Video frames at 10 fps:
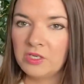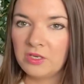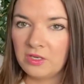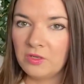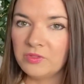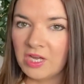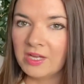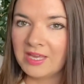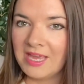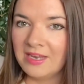you
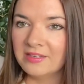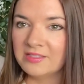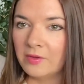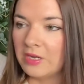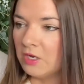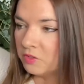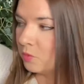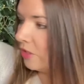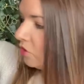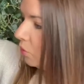tuck in. So it looks
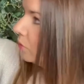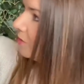quite short to